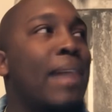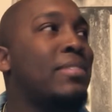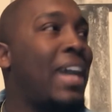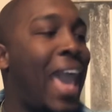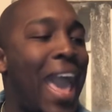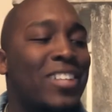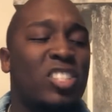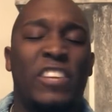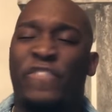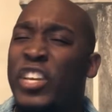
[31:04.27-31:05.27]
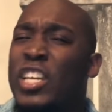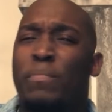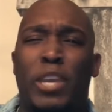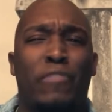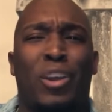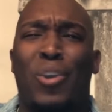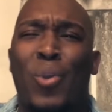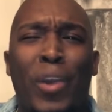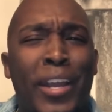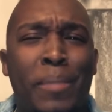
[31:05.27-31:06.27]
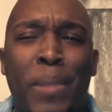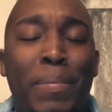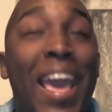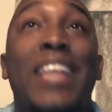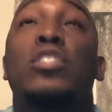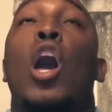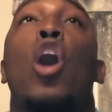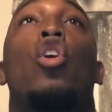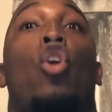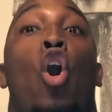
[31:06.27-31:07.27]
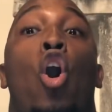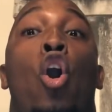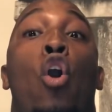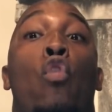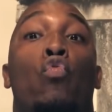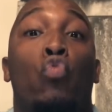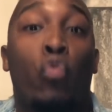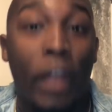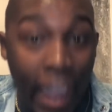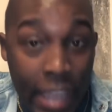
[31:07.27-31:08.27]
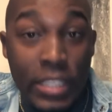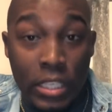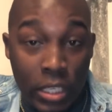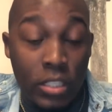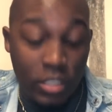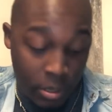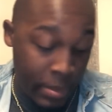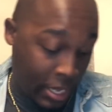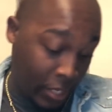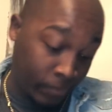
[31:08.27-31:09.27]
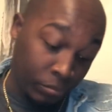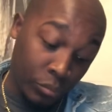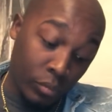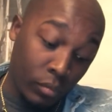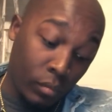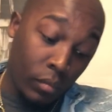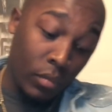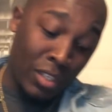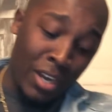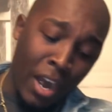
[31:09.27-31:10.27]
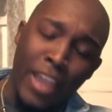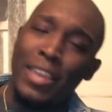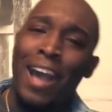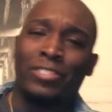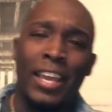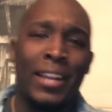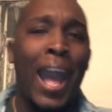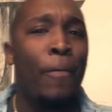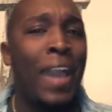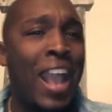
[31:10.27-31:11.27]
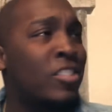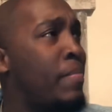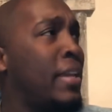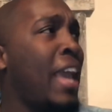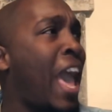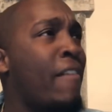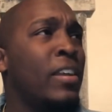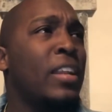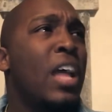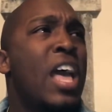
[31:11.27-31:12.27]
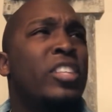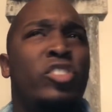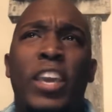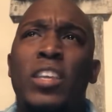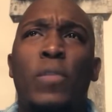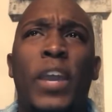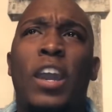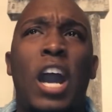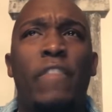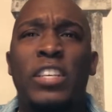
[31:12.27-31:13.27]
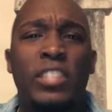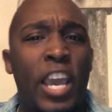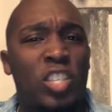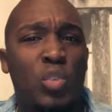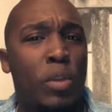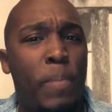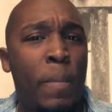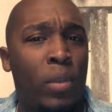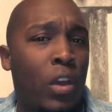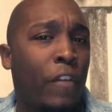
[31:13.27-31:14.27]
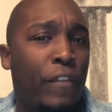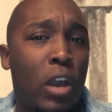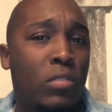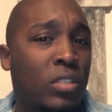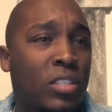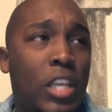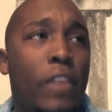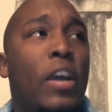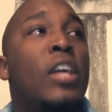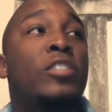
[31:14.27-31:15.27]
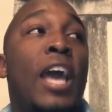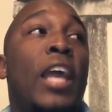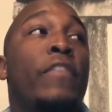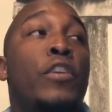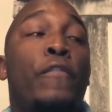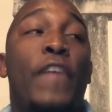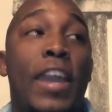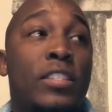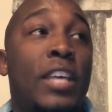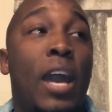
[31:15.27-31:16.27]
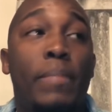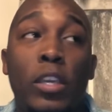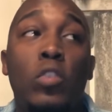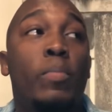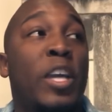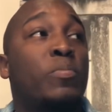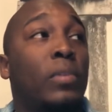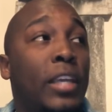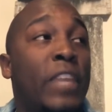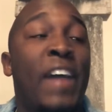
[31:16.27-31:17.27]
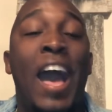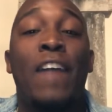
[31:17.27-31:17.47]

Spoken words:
to actually freaking be recording people? That's crazy to me. Girl, and y'all think that I would actually be having genuine conversation with people on the phones and stuff? Child, if you FaceTime me, you best believe I